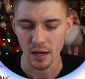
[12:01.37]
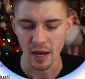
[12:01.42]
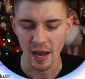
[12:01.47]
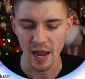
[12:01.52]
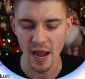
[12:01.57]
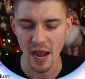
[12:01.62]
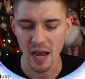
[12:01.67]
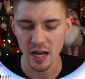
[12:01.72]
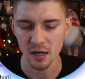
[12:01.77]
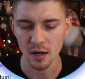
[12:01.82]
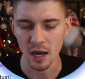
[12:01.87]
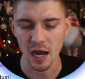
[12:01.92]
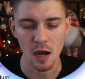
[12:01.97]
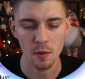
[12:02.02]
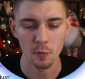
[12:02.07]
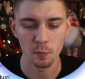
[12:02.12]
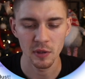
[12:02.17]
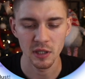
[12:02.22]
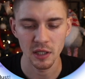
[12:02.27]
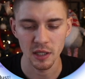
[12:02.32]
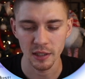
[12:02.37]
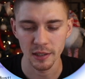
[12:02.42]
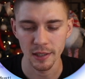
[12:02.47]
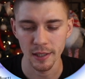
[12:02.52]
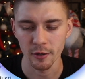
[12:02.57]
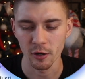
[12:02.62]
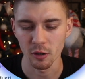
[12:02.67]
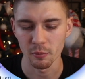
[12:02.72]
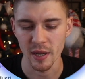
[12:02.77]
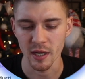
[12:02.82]
And I'm gonna
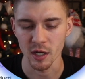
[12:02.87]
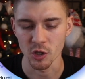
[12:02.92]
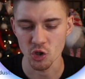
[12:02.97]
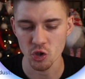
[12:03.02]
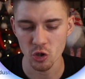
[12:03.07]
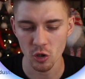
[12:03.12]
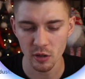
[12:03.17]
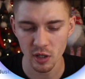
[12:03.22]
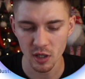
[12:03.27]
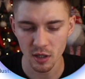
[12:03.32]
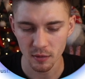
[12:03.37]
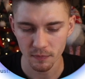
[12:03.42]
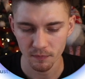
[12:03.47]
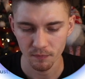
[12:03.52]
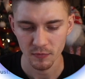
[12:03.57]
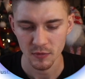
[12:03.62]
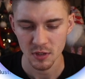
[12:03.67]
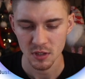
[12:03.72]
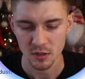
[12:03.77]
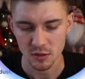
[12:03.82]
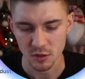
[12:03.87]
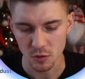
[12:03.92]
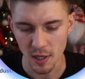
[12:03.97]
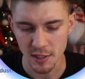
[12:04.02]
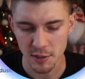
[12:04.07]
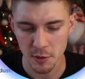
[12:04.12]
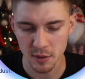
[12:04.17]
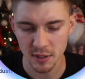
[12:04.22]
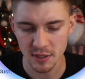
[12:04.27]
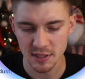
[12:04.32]
click on make it shorter. So
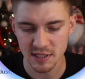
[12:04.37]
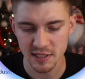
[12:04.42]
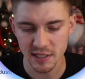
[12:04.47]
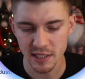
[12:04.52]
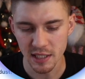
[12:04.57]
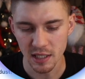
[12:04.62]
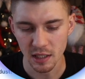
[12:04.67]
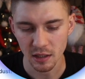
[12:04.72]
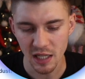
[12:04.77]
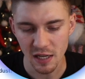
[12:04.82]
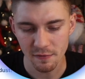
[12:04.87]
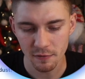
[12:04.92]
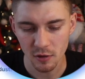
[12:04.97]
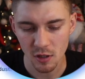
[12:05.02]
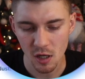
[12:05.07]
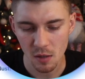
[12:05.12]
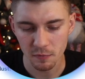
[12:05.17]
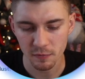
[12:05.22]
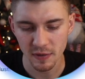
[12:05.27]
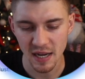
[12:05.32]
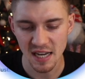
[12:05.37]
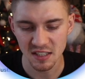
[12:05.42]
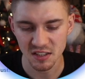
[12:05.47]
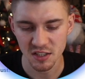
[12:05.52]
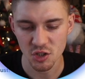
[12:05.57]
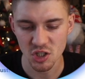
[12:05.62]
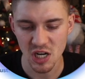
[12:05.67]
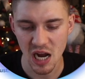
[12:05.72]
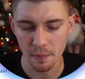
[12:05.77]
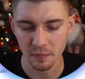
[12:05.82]
as you can see, level up fast
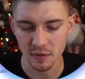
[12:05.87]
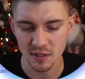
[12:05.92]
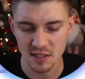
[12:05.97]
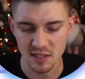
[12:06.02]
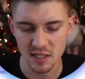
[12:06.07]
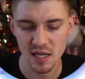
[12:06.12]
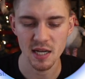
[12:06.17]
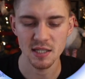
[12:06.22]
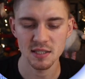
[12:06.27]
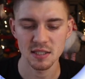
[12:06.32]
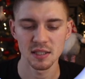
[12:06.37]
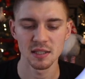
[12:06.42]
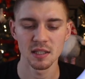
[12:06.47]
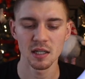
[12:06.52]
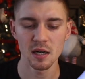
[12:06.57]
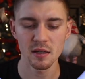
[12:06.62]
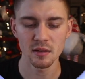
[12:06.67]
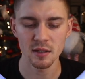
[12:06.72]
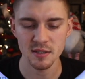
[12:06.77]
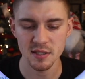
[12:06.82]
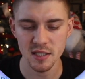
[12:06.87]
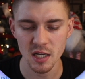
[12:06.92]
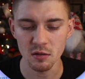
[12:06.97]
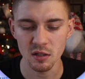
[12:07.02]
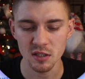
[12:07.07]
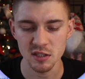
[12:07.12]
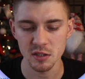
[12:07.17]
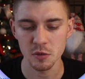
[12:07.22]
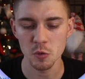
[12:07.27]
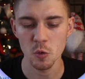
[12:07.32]
in chapter 6, learn the
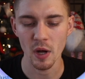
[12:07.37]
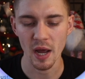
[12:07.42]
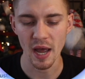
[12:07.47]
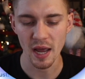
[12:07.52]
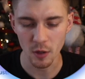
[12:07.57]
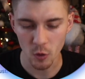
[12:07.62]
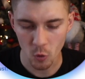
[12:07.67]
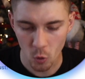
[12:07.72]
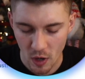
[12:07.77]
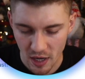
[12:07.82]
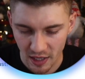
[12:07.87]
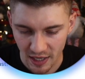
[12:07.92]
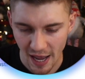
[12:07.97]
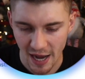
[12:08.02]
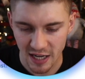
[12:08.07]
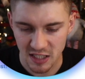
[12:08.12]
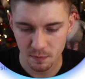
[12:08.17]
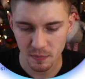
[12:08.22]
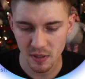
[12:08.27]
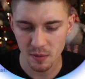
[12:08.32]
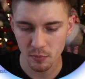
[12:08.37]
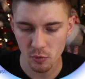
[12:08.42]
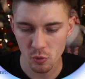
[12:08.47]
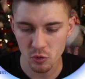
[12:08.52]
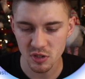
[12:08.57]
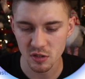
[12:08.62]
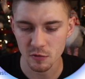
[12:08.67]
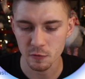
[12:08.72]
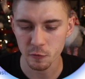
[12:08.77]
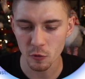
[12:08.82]
secrets to quick XP
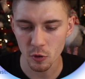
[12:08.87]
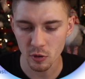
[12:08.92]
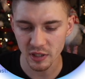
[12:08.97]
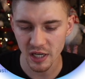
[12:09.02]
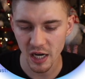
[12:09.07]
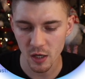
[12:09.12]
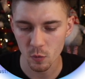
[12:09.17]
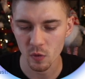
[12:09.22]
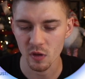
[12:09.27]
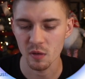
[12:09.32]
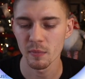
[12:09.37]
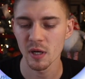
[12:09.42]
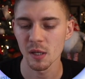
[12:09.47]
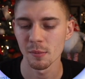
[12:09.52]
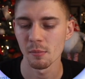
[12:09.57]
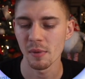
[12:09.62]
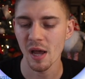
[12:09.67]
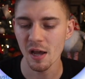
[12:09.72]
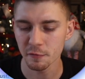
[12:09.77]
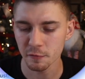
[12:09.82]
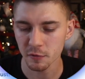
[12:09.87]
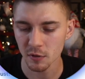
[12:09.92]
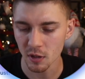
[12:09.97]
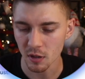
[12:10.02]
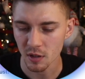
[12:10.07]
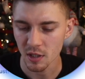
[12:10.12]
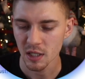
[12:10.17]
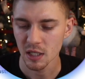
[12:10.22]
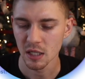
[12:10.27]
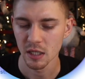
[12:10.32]
boost in Fortnite with minimum
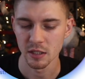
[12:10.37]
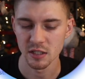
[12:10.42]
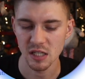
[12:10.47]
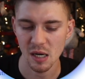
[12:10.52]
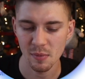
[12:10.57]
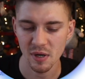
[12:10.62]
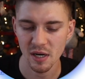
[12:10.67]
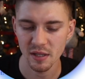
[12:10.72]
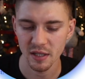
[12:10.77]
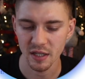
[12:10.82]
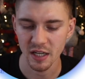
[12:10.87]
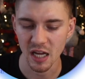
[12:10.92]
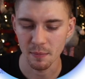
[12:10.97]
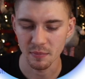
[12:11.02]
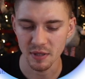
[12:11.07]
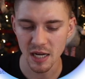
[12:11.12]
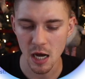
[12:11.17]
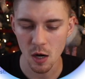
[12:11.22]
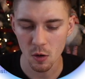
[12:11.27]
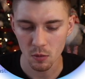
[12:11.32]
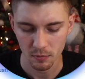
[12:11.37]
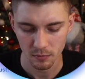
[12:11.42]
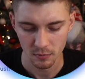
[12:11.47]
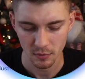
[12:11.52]
effort, dominate the game now.